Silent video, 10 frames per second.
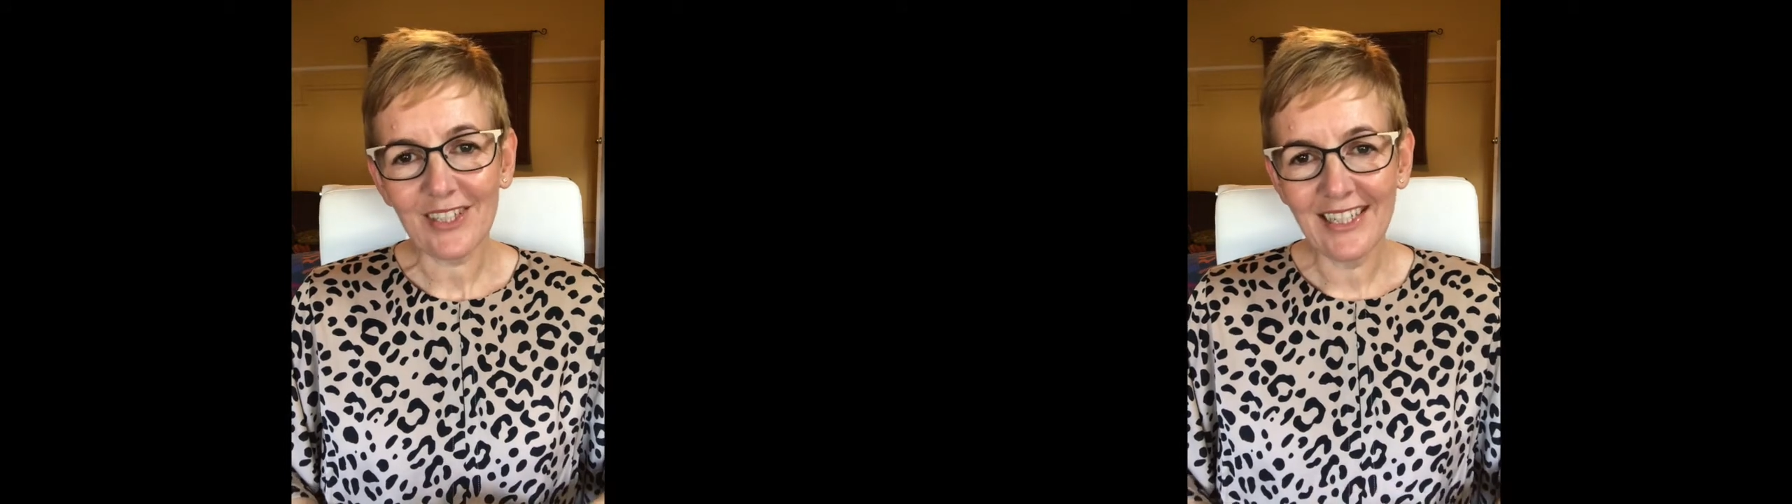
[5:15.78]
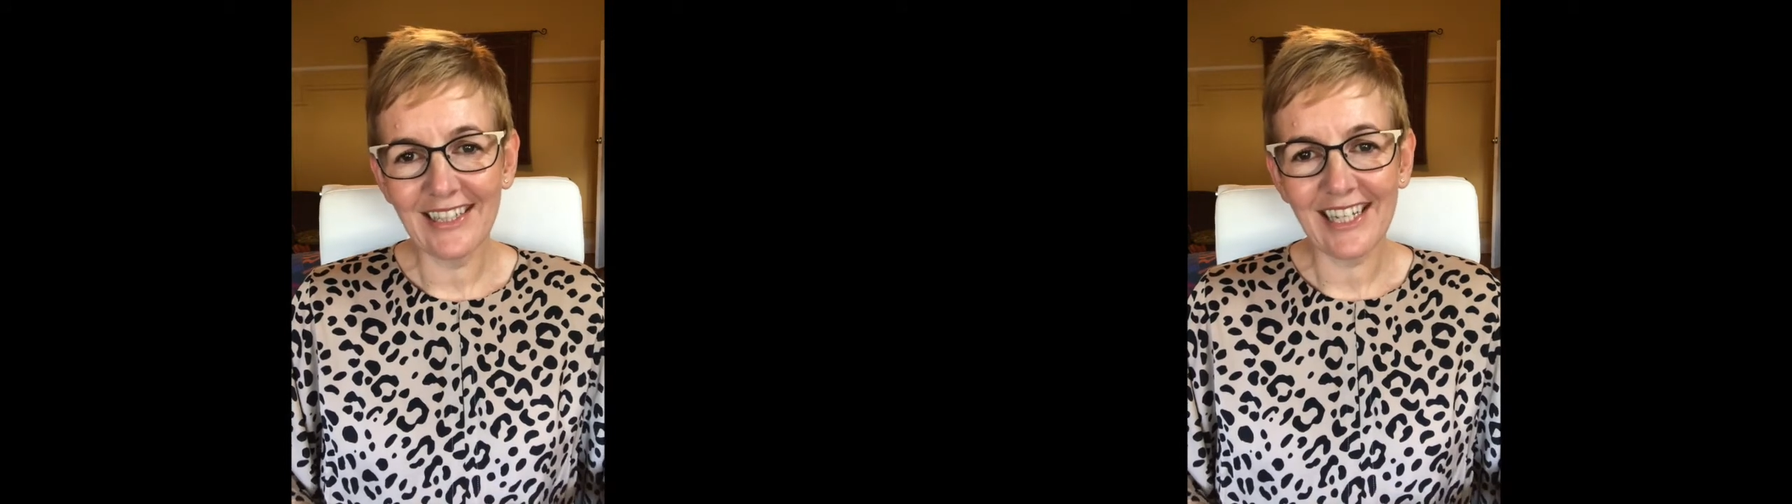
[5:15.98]

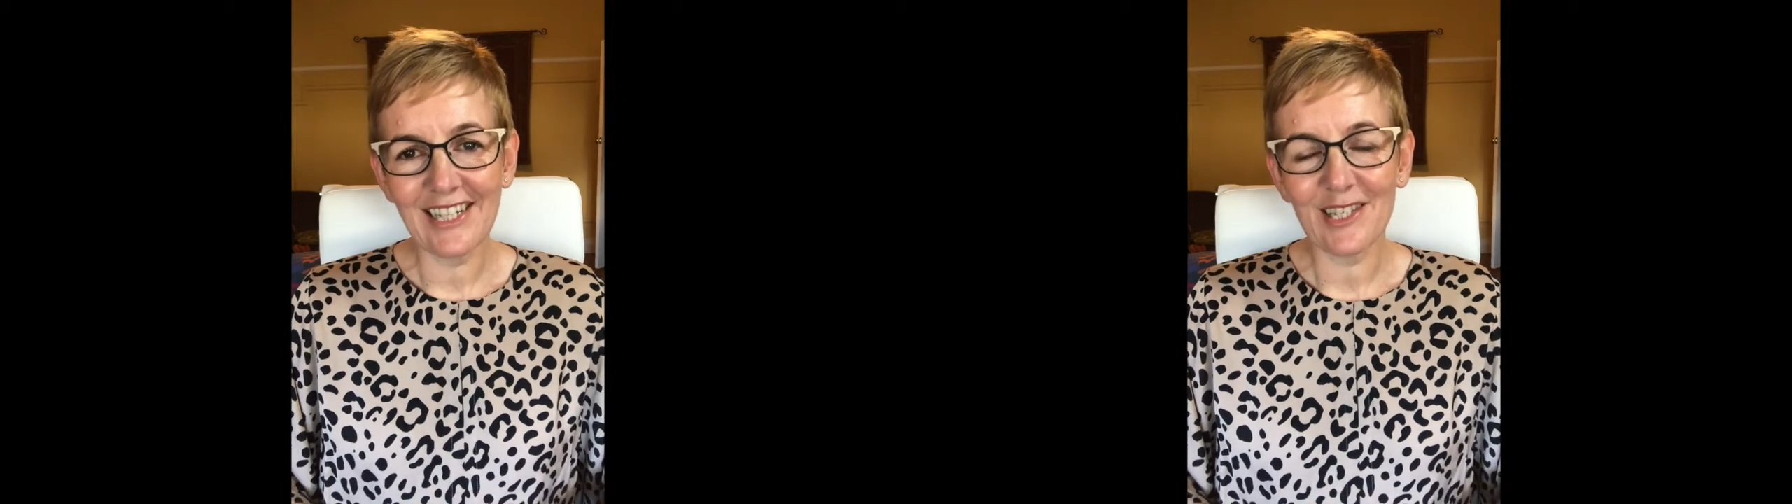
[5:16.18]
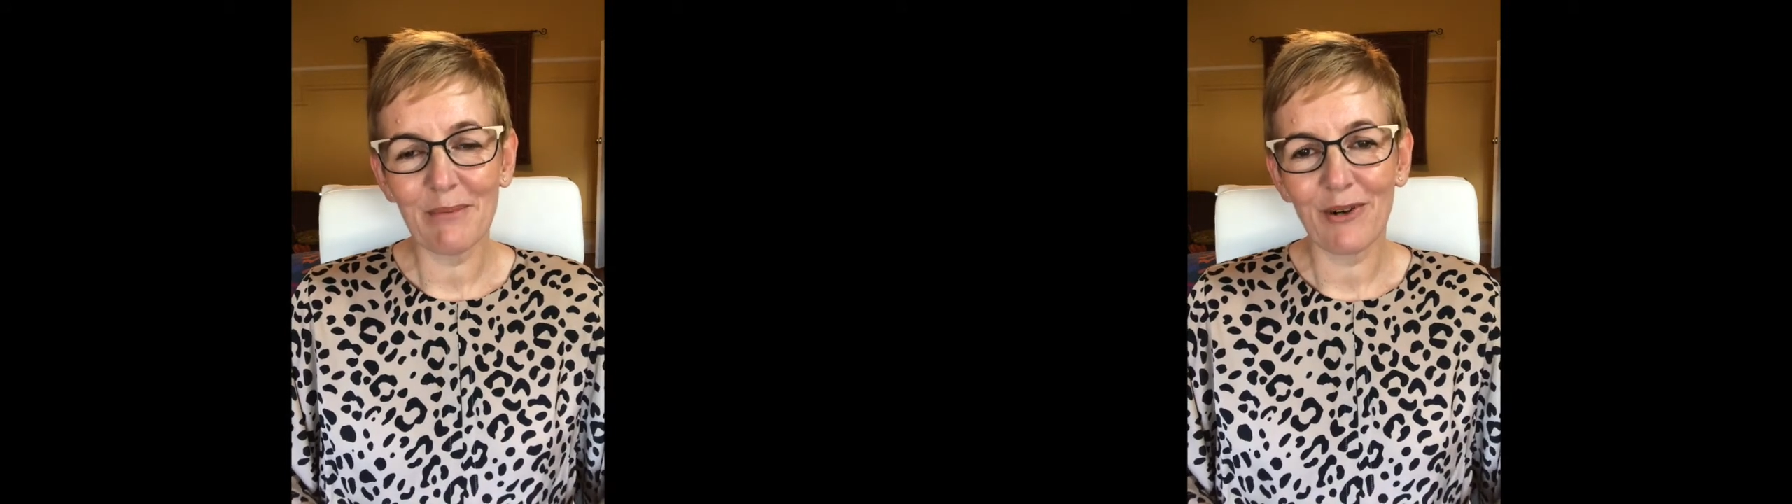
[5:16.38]
And
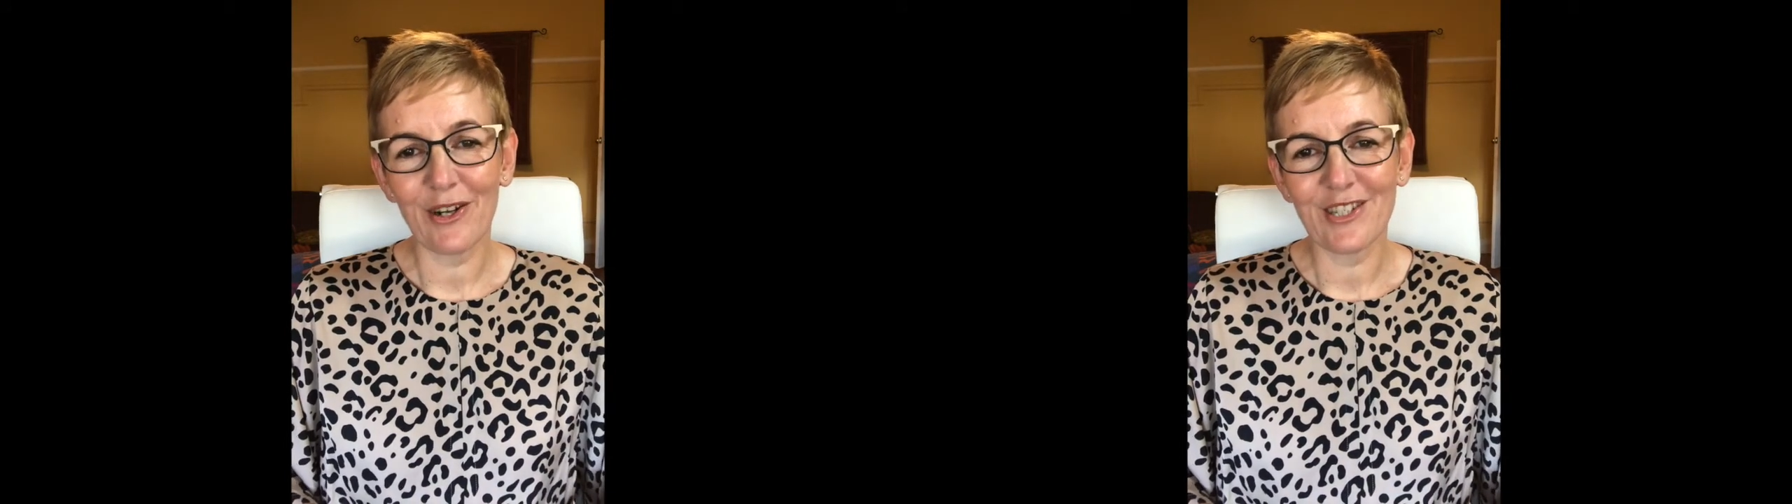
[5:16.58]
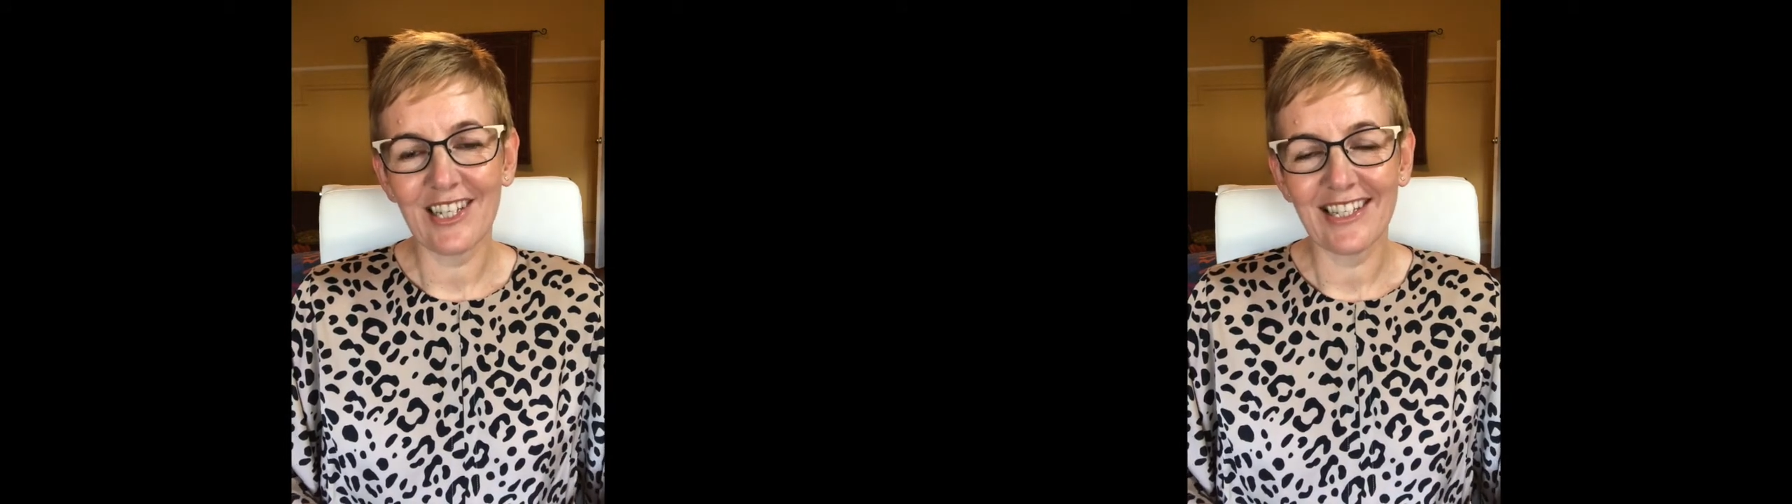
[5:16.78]
that's the
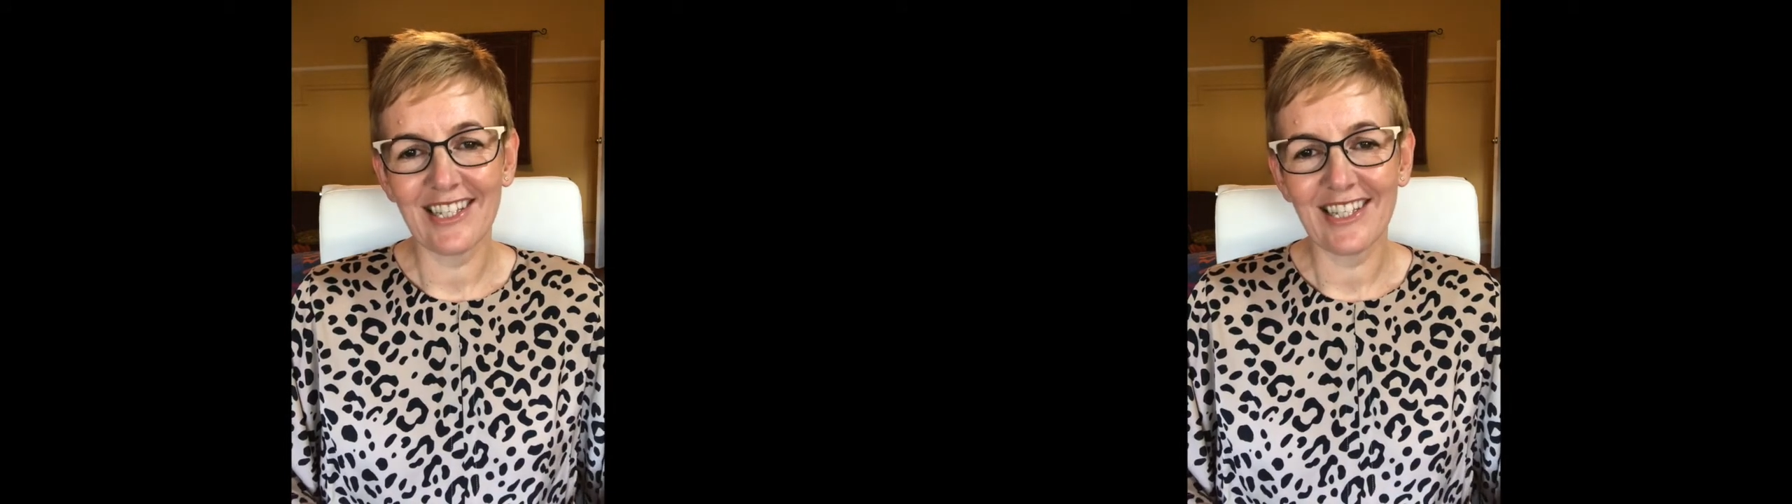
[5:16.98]
process